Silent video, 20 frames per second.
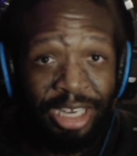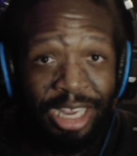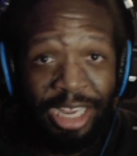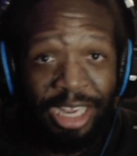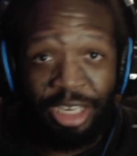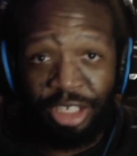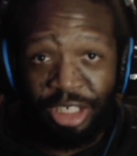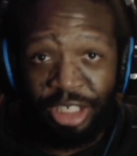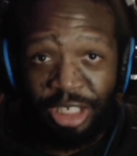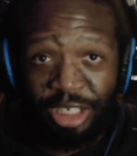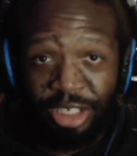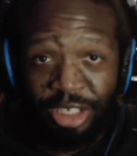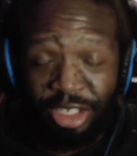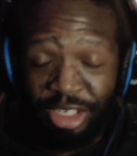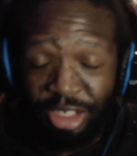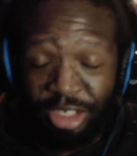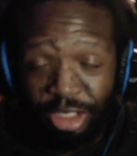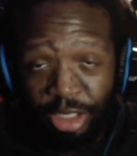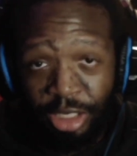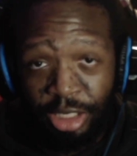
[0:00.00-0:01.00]
Angie,
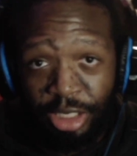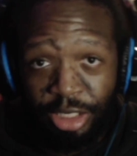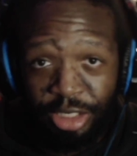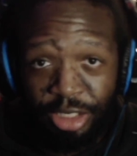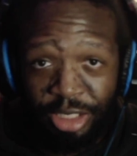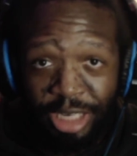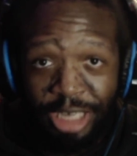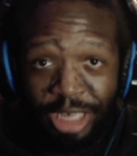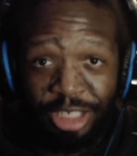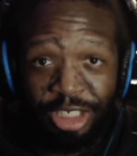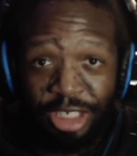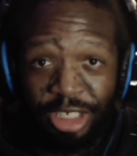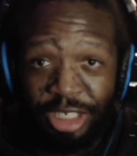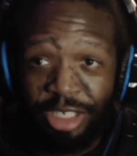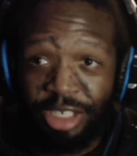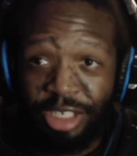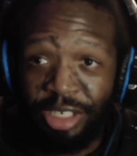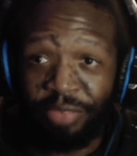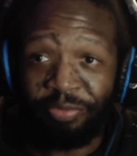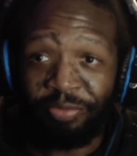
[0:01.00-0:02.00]
uh,
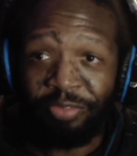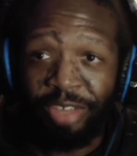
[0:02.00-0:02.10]
Shenanjigans,